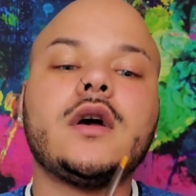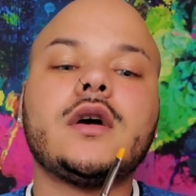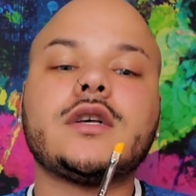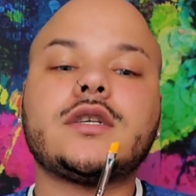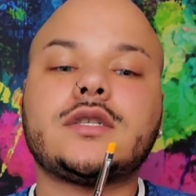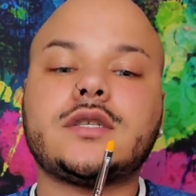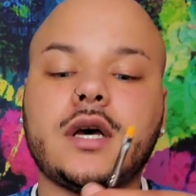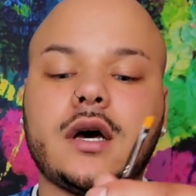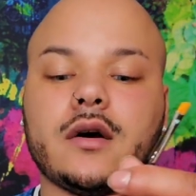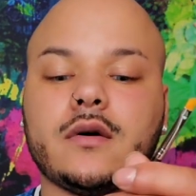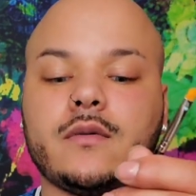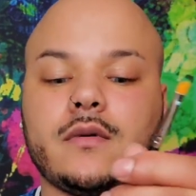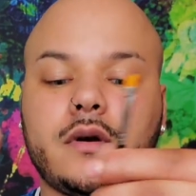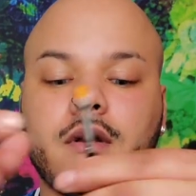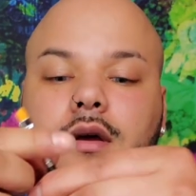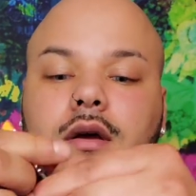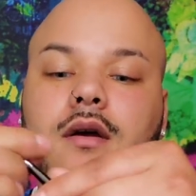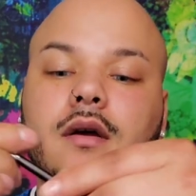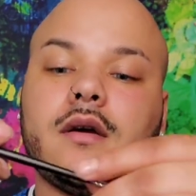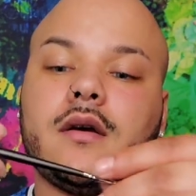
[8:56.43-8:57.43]
So
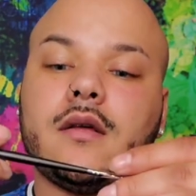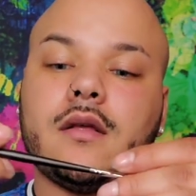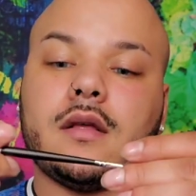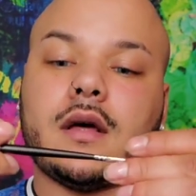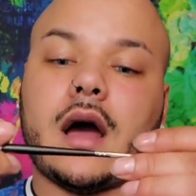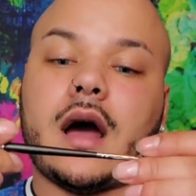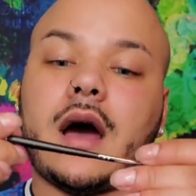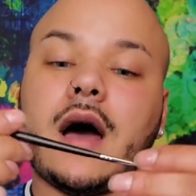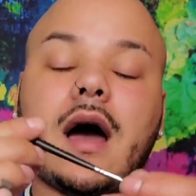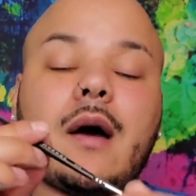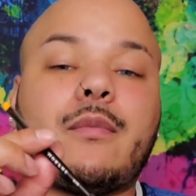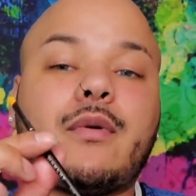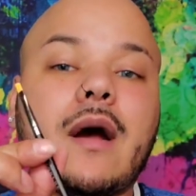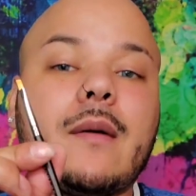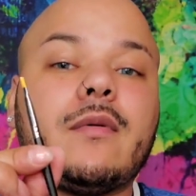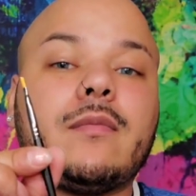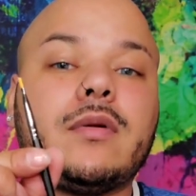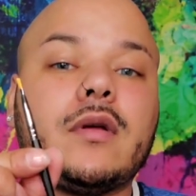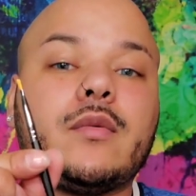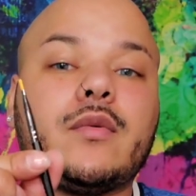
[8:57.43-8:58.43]
I
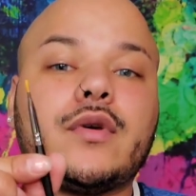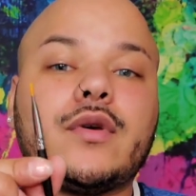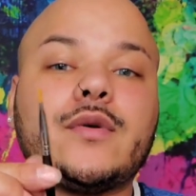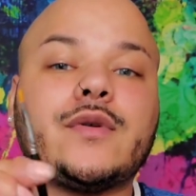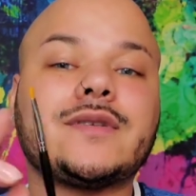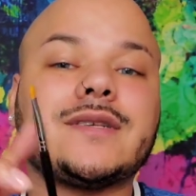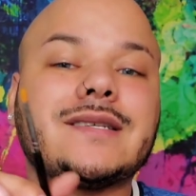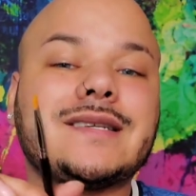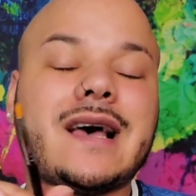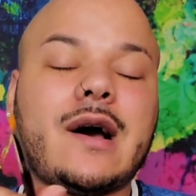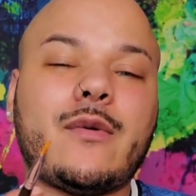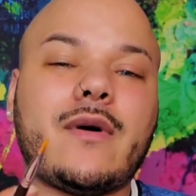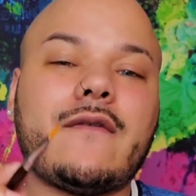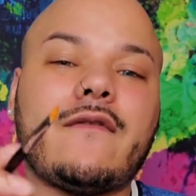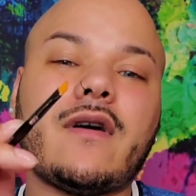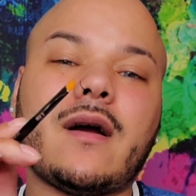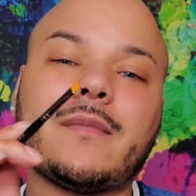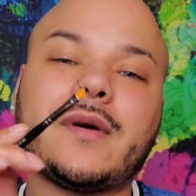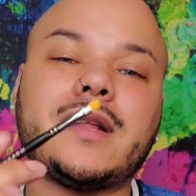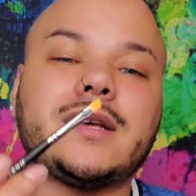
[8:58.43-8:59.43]
probably would use this.
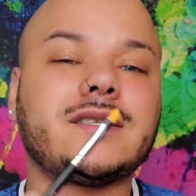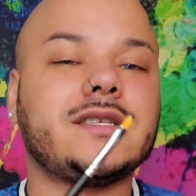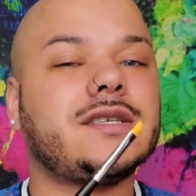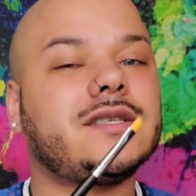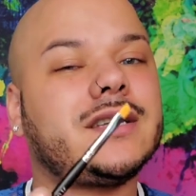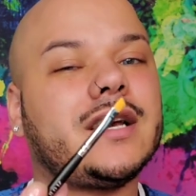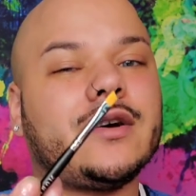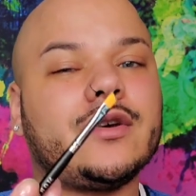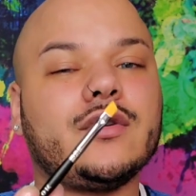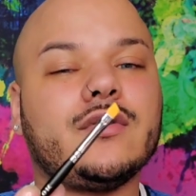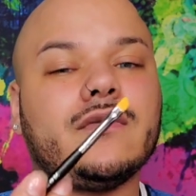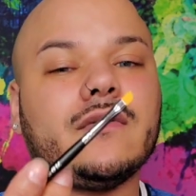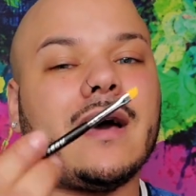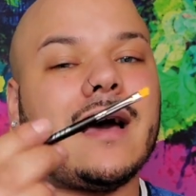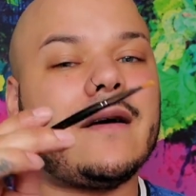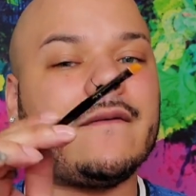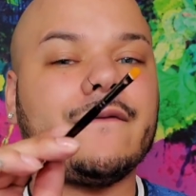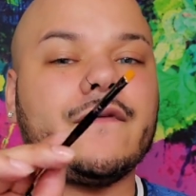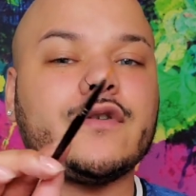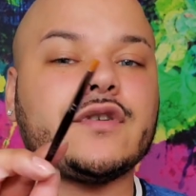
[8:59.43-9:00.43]
However, I'm gonna just tell you
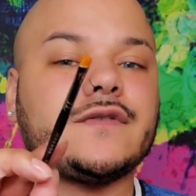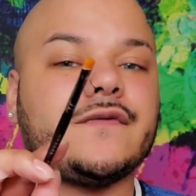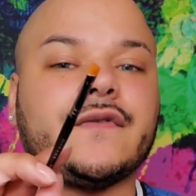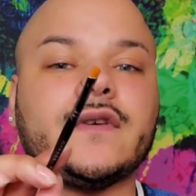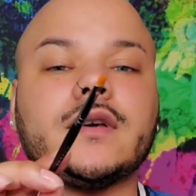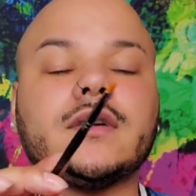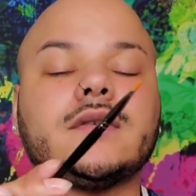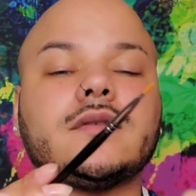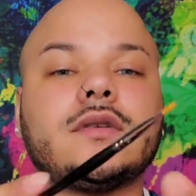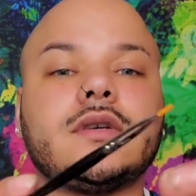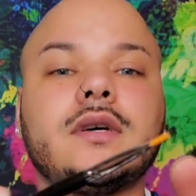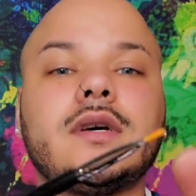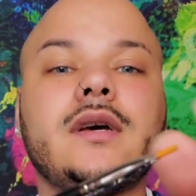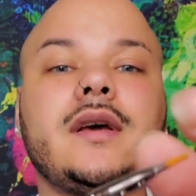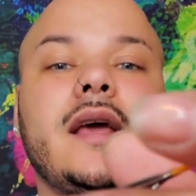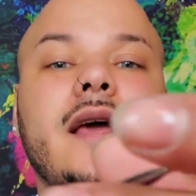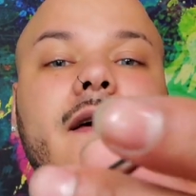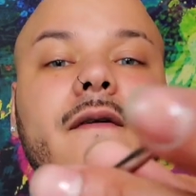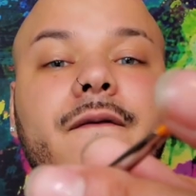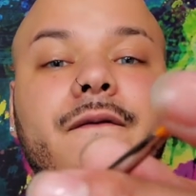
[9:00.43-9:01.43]
at first feel,
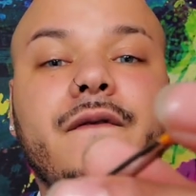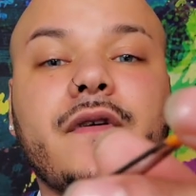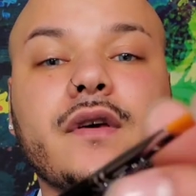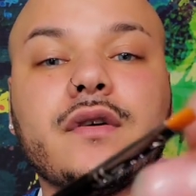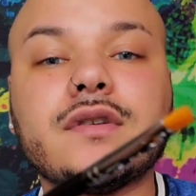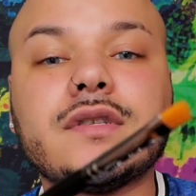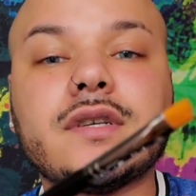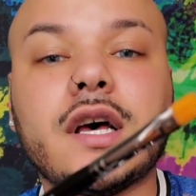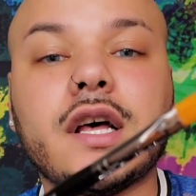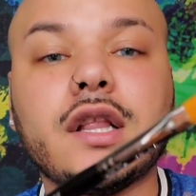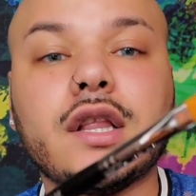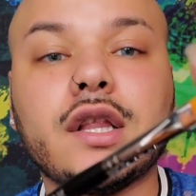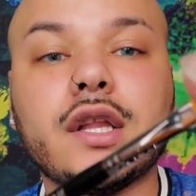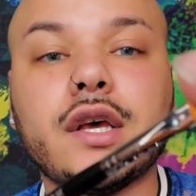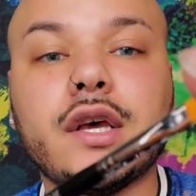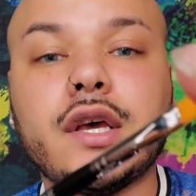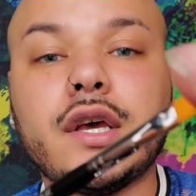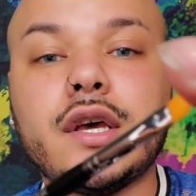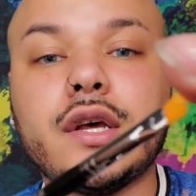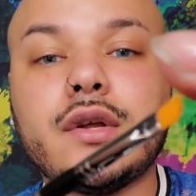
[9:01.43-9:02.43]
it feels a
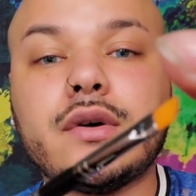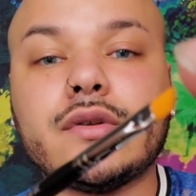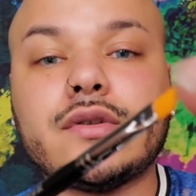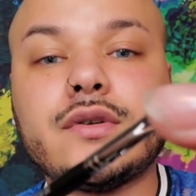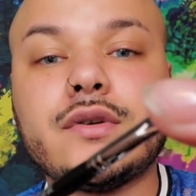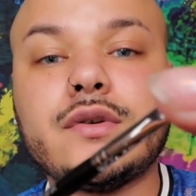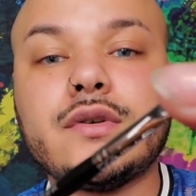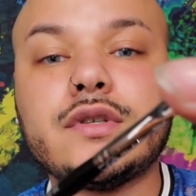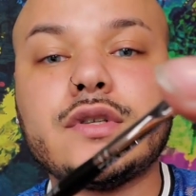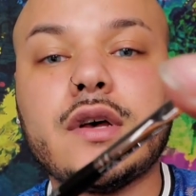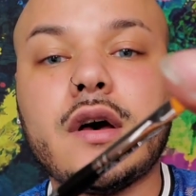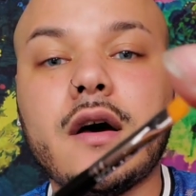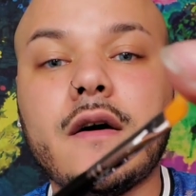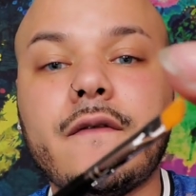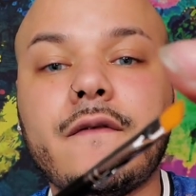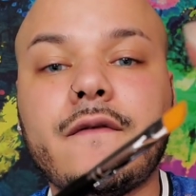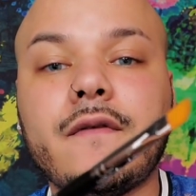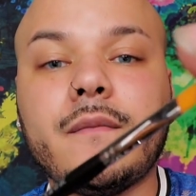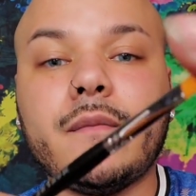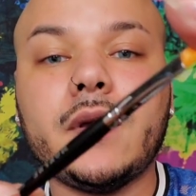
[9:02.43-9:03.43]
little too
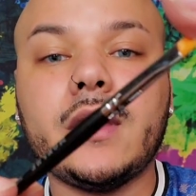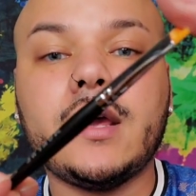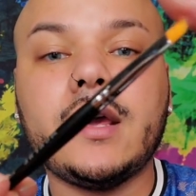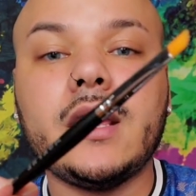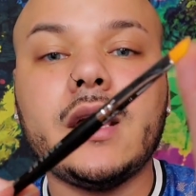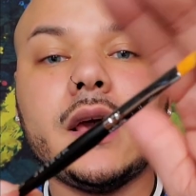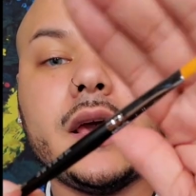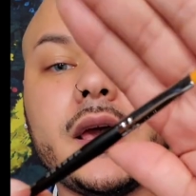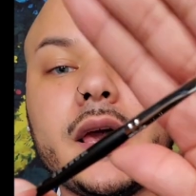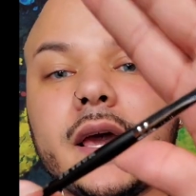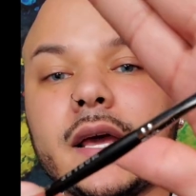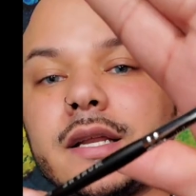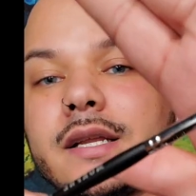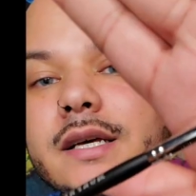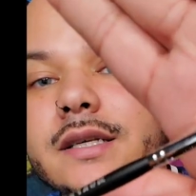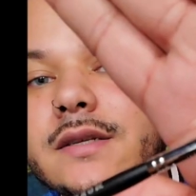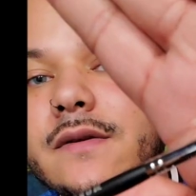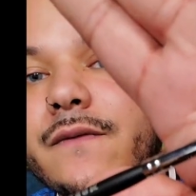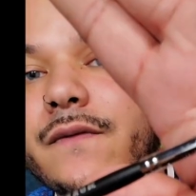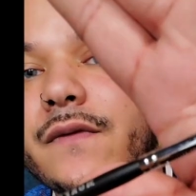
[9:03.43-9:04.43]
soft for me. It doesn't